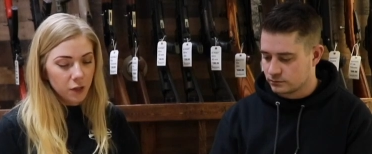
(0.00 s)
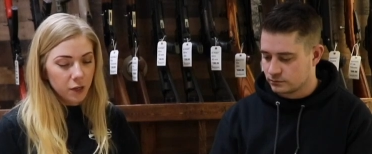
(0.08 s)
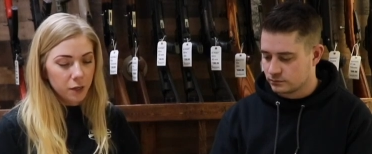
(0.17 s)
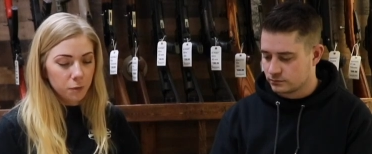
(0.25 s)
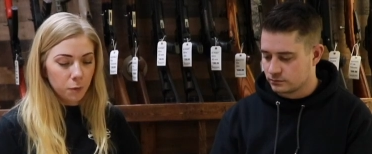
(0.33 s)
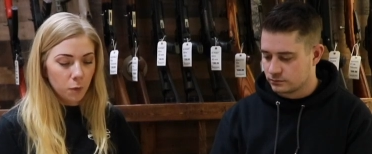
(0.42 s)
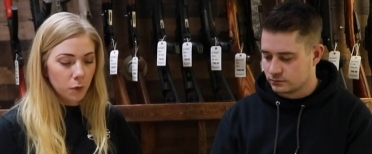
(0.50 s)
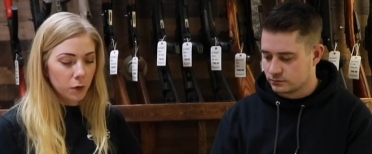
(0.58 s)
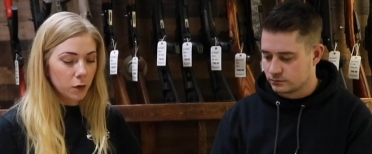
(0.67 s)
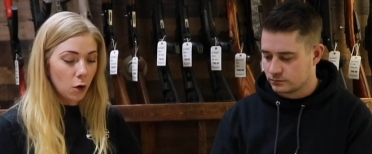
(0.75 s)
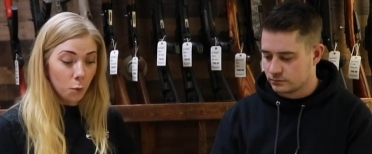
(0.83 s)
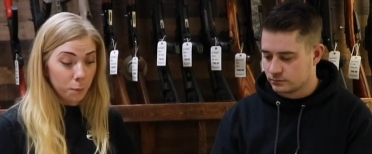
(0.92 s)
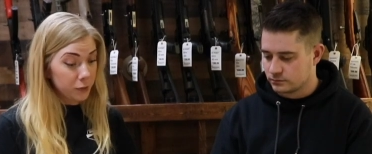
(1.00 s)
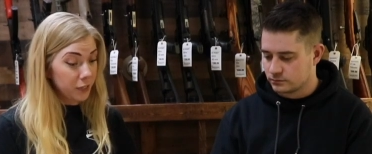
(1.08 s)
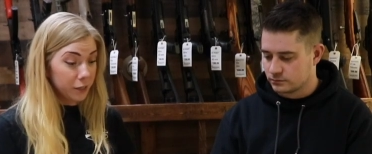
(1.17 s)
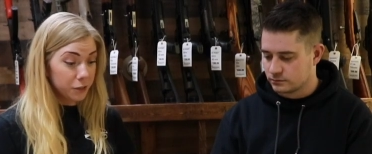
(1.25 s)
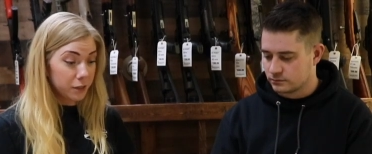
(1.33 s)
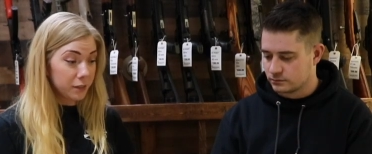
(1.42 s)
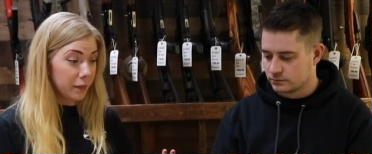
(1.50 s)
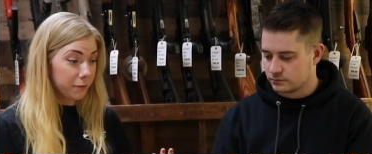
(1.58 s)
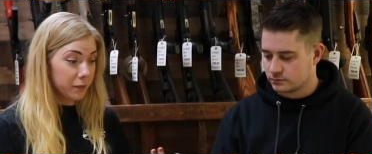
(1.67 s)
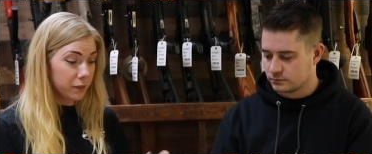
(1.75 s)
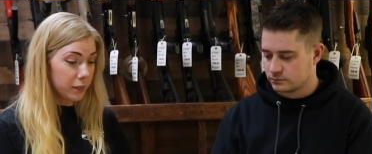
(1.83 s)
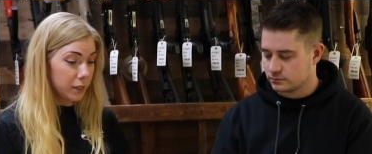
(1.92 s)
Speaker 1: good for home protection,
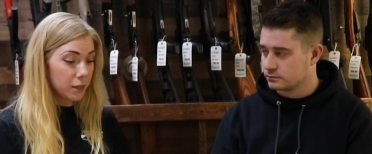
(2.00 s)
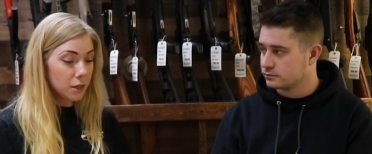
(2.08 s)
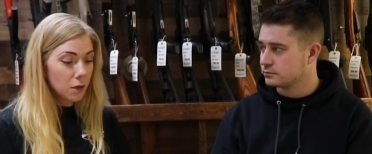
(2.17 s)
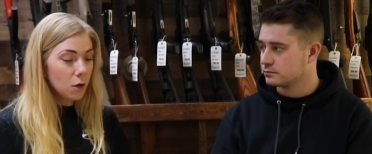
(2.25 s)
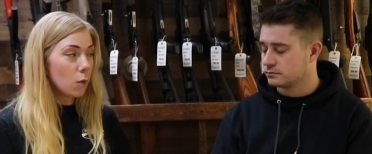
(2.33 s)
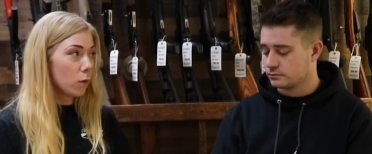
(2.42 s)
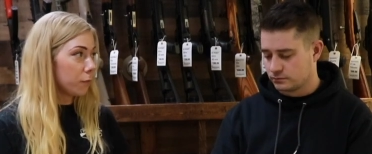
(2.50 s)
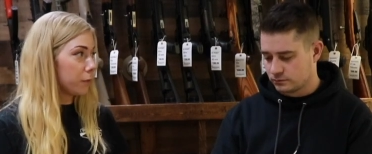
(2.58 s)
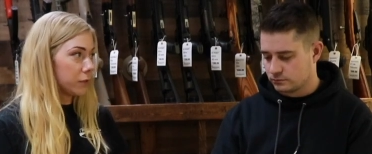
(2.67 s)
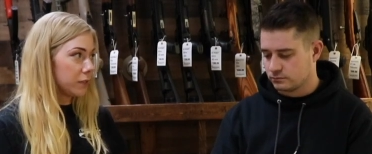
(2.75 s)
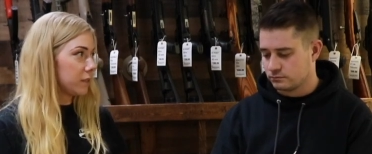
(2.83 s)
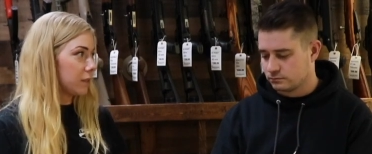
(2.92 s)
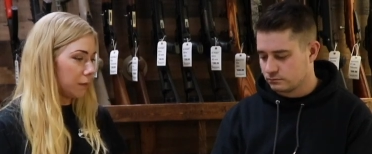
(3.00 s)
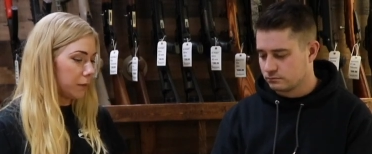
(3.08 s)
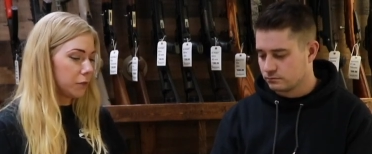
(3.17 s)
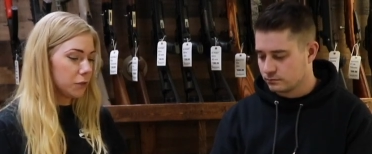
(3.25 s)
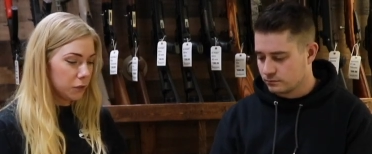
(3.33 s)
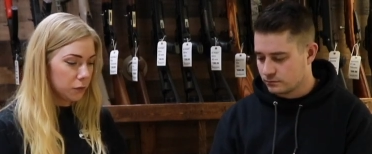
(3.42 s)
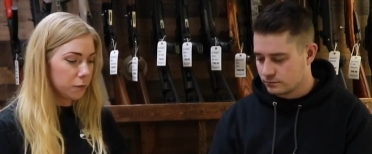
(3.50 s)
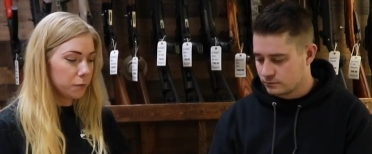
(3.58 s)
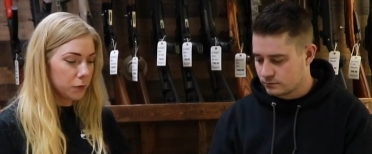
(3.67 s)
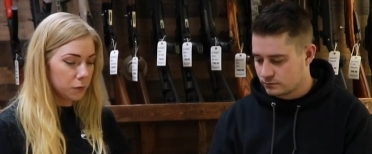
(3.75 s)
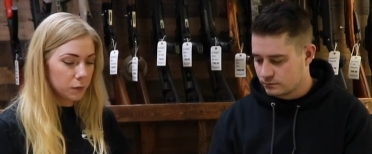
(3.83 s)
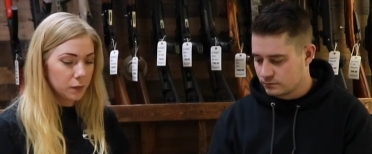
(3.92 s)
definitely, or for ccw too if
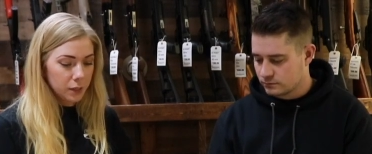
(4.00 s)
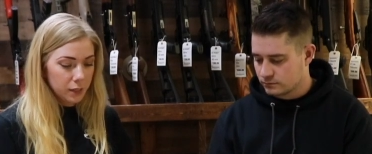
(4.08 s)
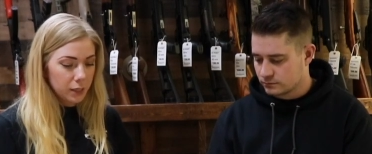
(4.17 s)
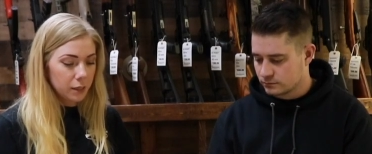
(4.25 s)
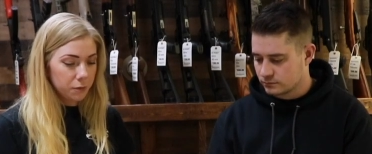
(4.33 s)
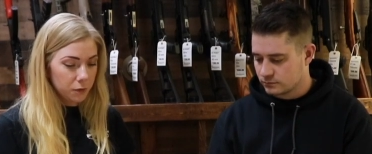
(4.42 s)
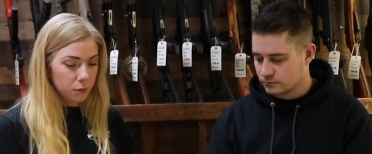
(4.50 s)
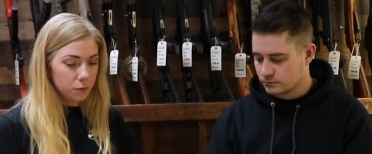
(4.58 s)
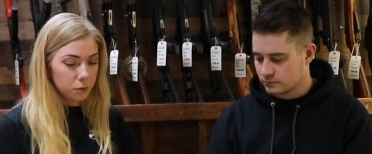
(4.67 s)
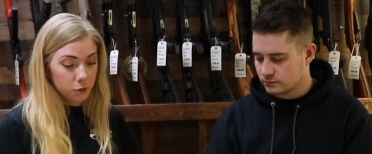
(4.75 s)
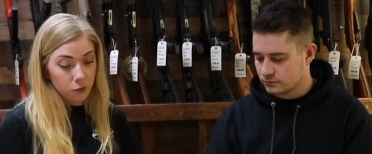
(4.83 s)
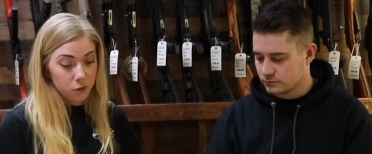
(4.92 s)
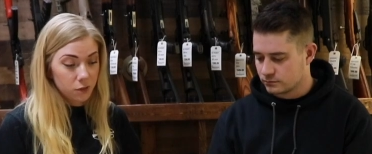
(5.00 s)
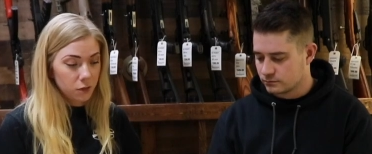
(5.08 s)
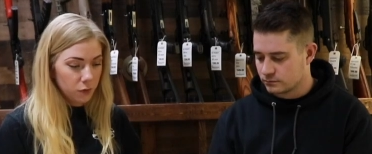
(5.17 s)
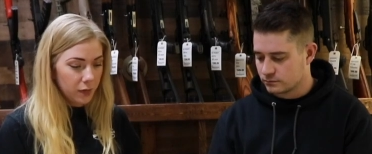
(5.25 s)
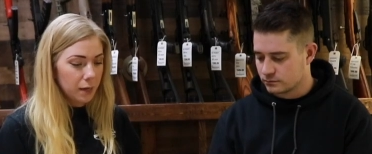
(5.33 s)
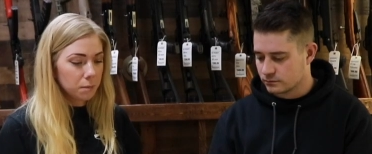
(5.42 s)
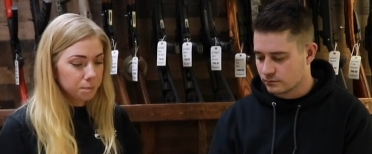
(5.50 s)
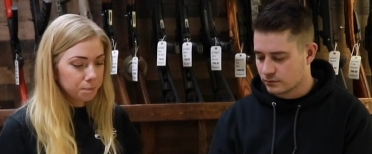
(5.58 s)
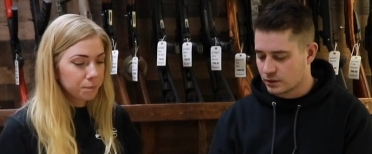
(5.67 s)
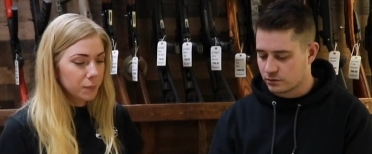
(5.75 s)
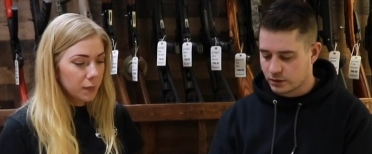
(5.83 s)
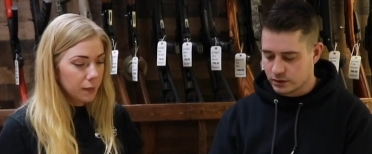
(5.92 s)
you if you choose to do that.
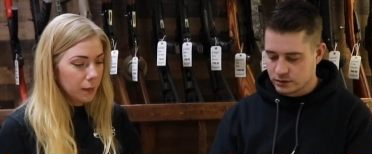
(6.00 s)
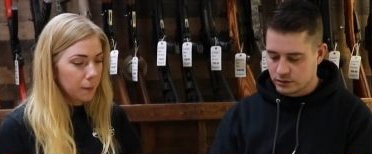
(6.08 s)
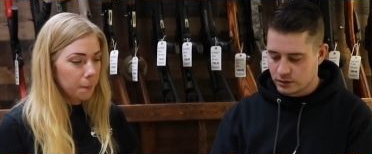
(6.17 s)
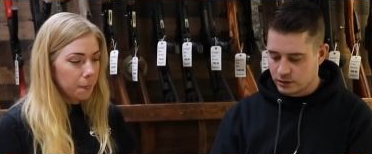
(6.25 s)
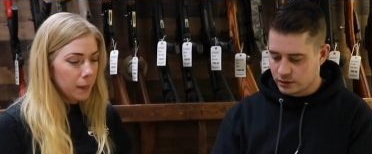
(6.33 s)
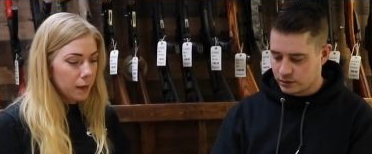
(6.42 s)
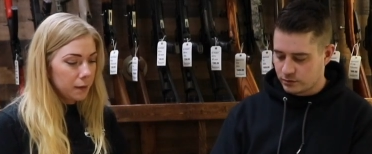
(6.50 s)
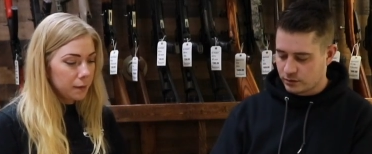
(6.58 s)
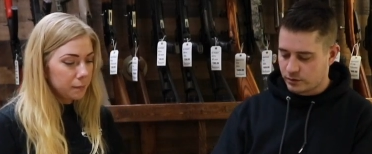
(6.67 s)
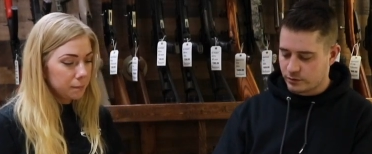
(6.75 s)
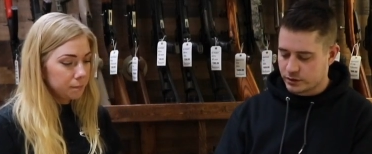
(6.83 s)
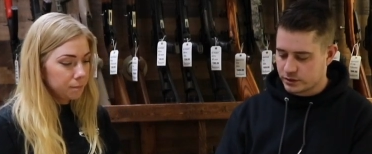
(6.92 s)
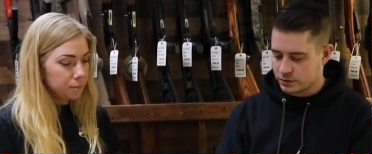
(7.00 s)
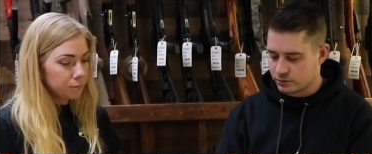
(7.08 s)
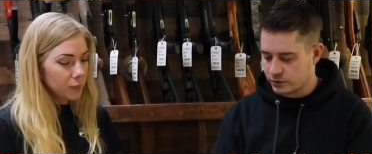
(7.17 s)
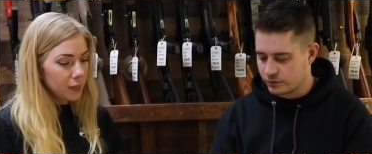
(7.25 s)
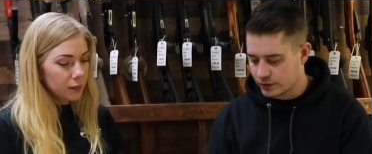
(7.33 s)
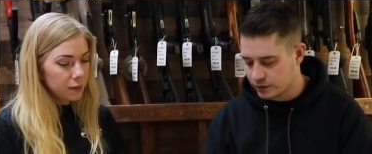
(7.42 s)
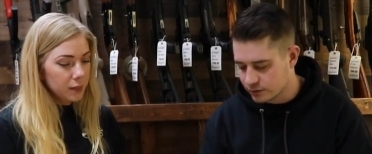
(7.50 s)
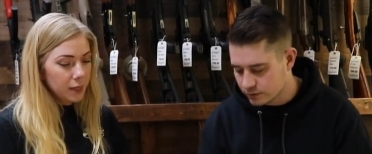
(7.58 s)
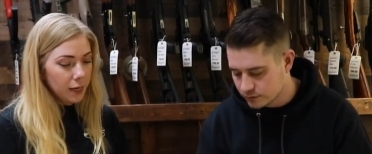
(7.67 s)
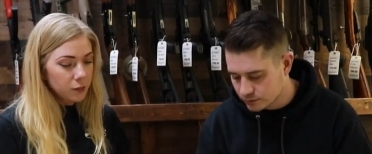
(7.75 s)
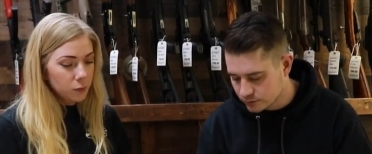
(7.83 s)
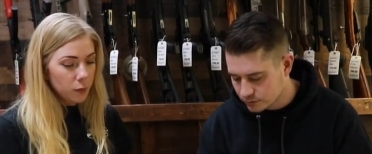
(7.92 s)
Speaker 2: Okay, and then uh, what's this one over here?
Speaker 1: The
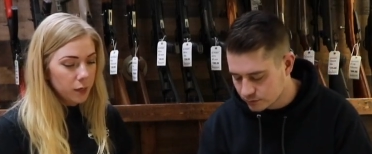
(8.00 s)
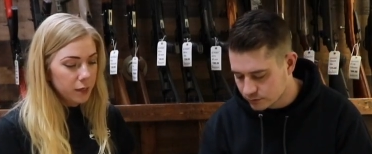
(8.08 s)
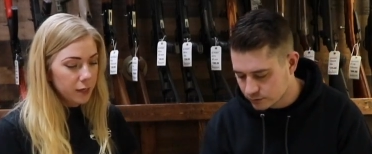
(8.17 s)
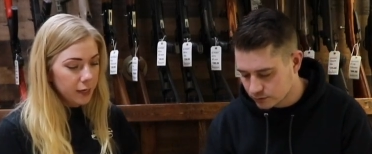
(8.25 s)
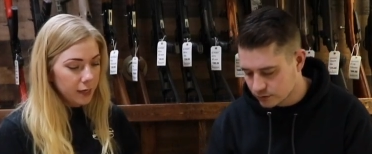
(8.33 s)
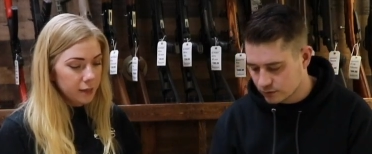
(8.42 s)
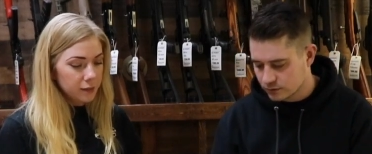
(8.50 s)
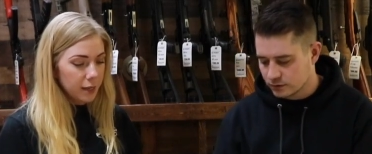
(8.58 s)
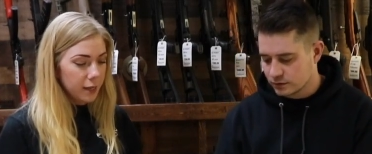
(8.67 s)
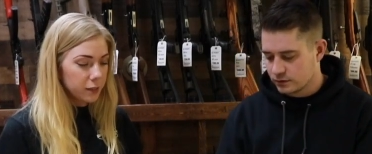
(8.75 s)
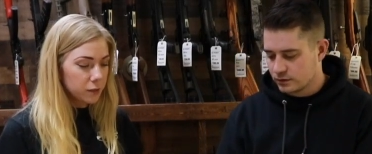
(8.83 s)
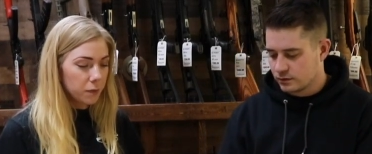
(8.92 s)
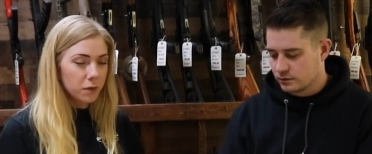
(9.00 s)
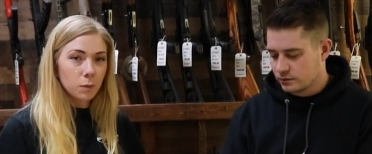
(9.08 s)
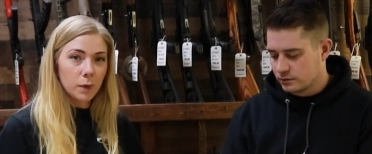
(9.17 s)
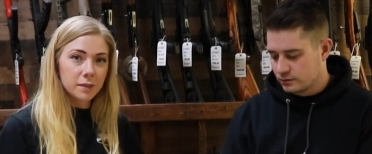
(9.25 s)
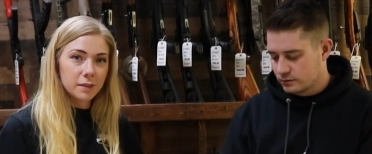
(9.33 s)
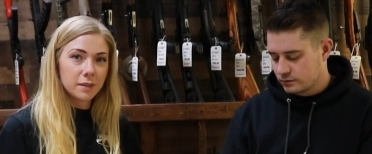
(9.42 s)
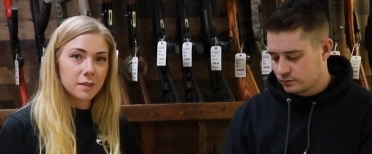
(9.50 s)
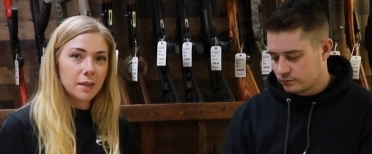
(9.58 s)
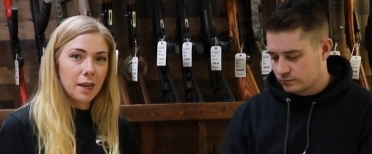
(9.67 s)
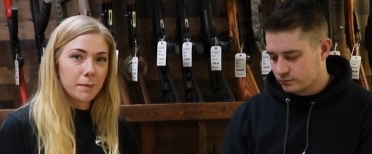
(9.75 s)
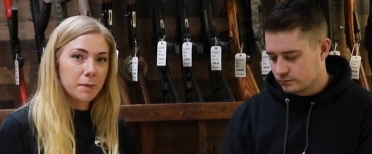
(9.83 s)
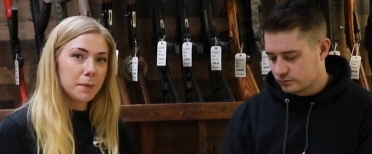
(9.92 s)
next one is a Smith & Wesson
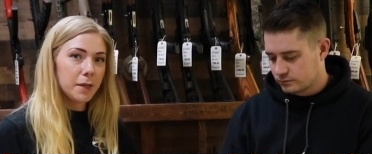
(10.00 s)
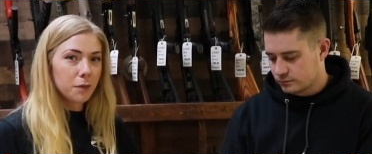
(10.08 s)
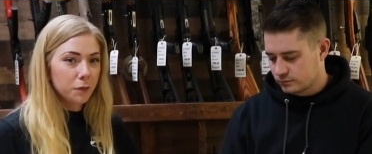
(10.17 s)
M&P